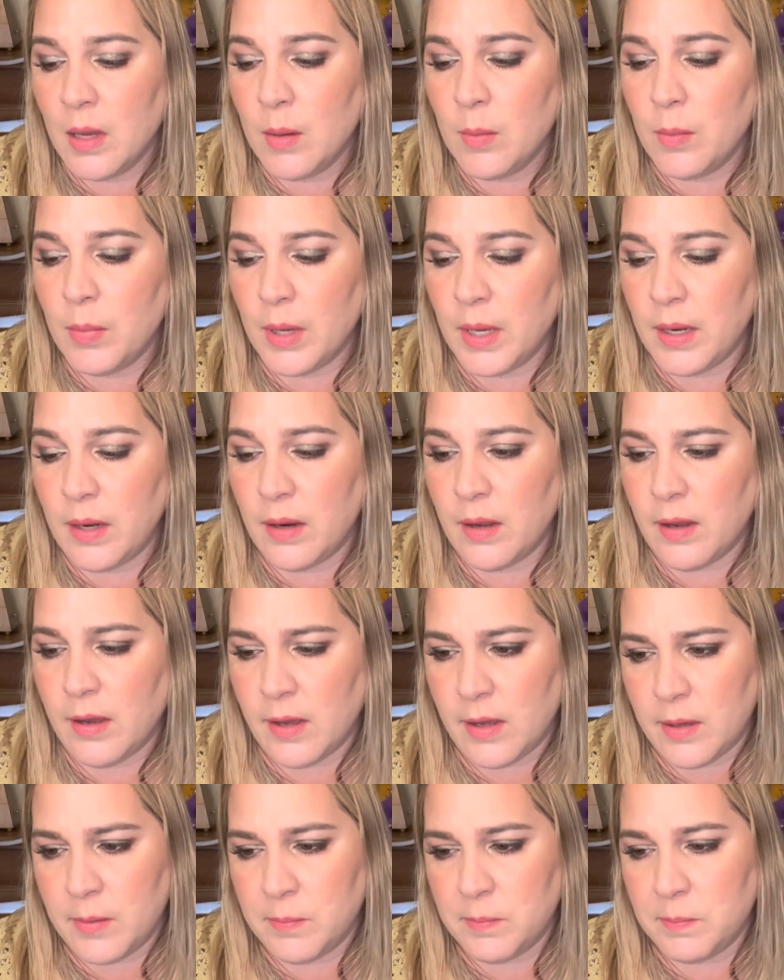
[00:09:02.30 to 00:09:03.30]
but
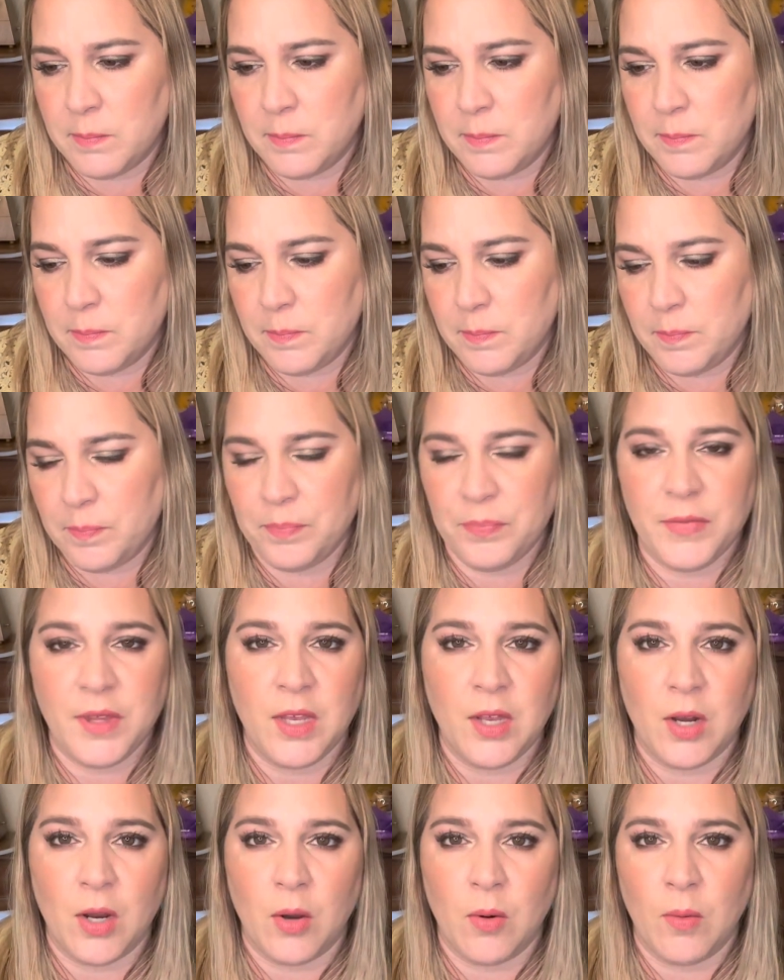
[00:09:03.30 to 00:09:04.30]

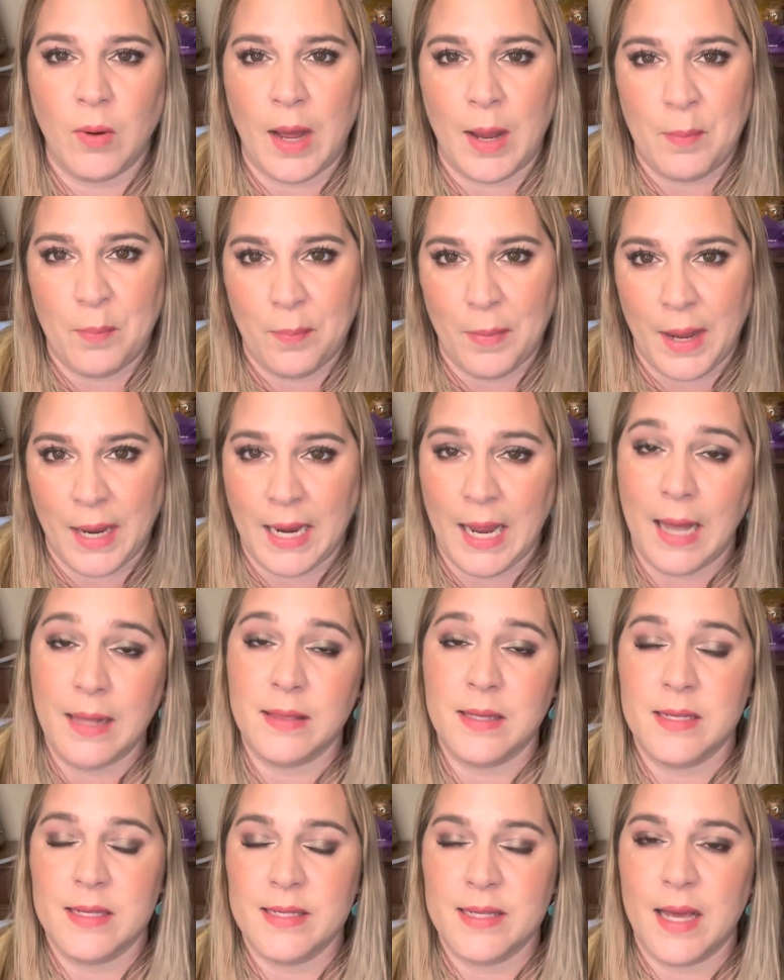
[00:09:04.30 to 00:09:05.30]
you know, I got
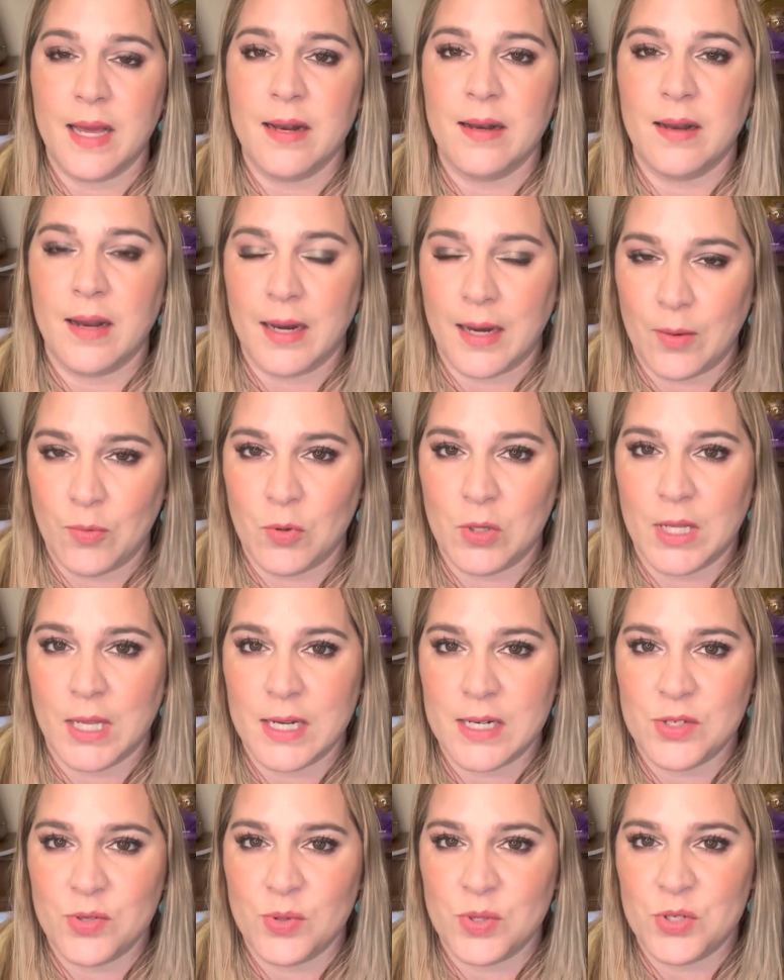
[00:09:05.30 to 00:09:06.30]
this set and I would
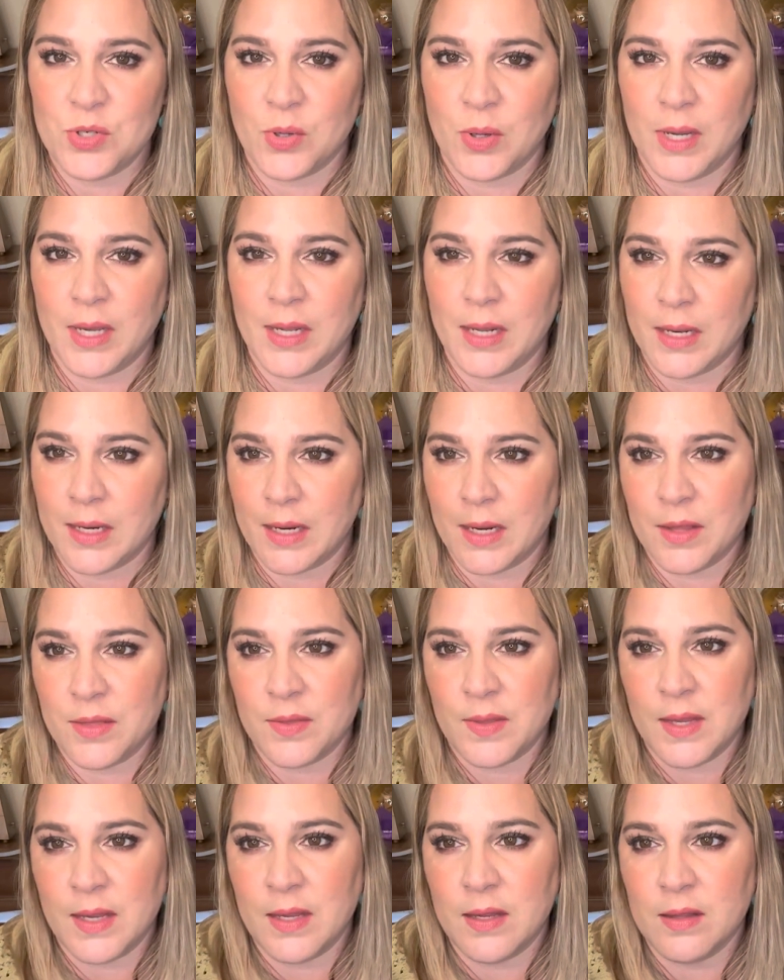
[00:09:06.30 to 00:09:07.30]
like to enjoy it, and I
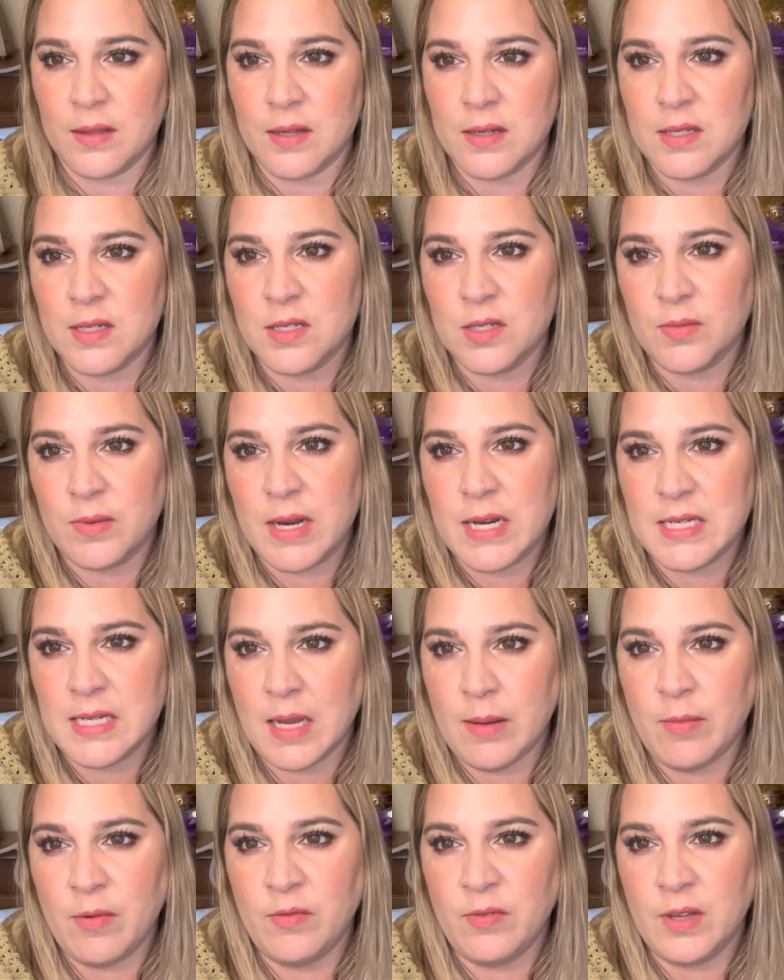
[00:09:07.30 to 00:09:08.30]
think this is the right
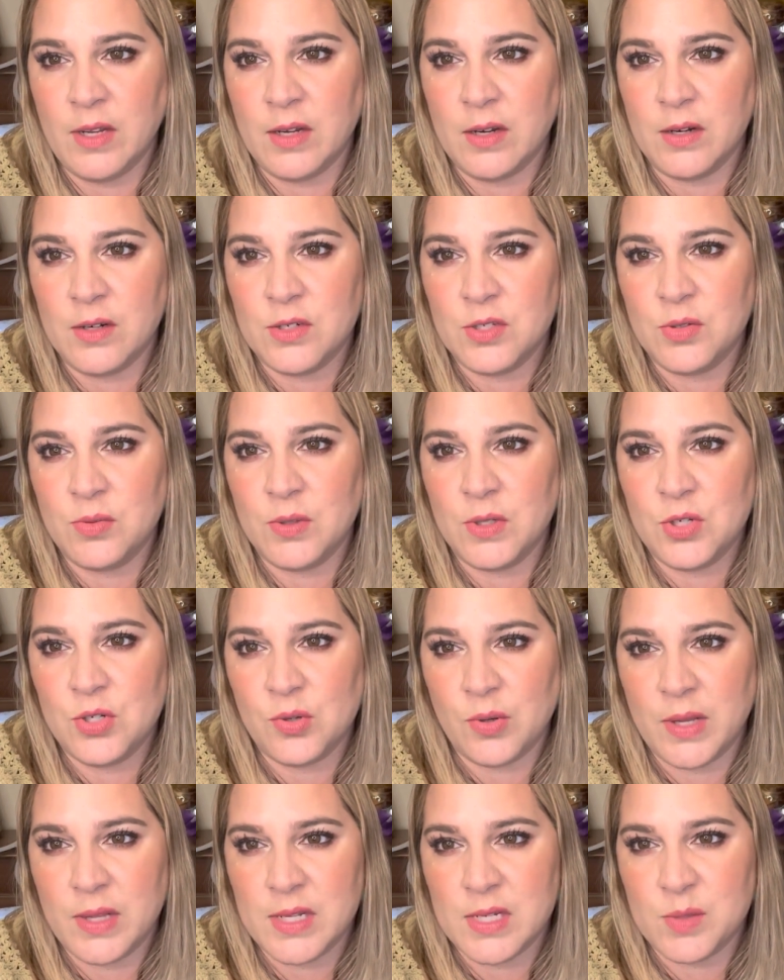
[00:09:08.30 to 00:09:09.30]
time of year to
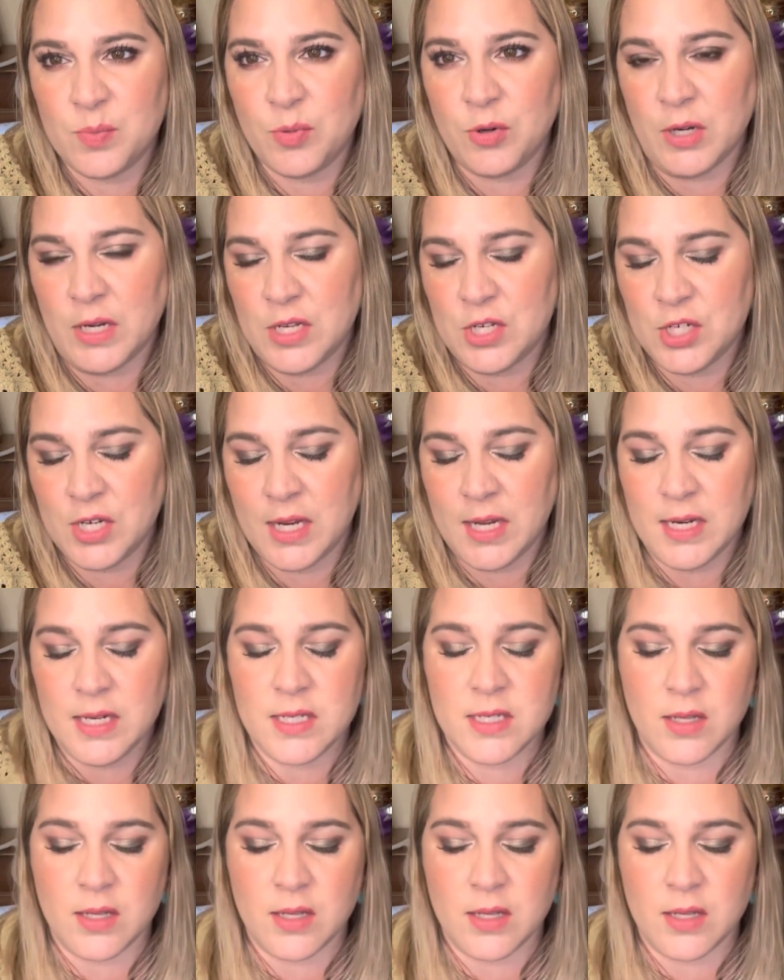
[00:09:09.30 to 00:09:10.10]
enjoy this pretty shade.